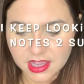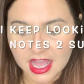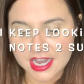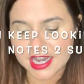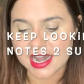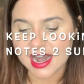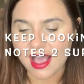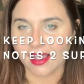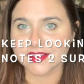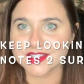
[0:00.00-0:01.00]
And
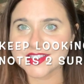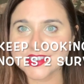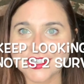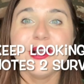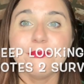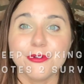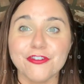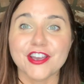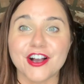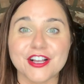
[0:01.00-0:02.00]
next,
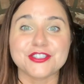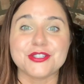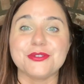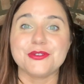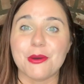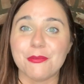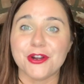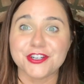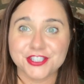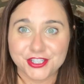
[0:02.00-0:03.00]
moving on to
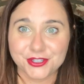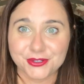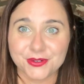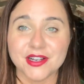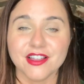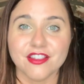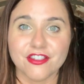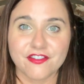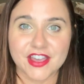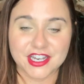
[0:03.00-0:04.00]
number 2,
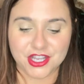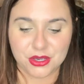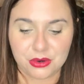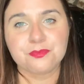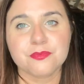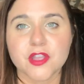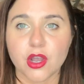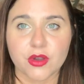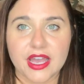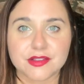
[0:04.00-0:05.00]
the venue.
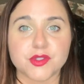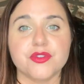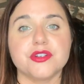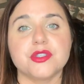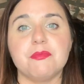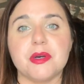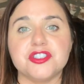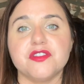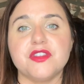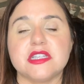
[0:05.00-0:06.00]
Okay, so there's a
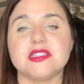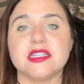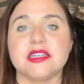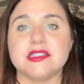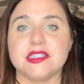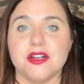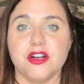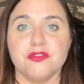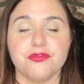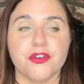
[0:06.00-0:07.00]
bunch of things to
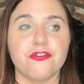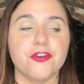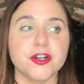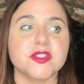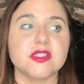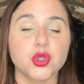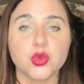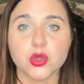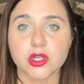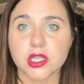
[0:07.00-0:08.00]
consider. The first
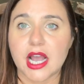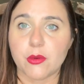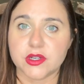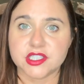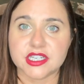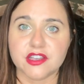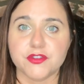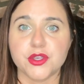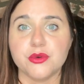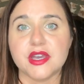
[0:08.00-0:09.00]
tool I want to give
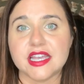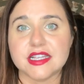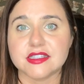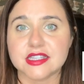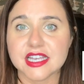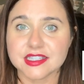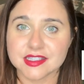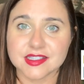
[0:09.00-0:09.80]
you is this,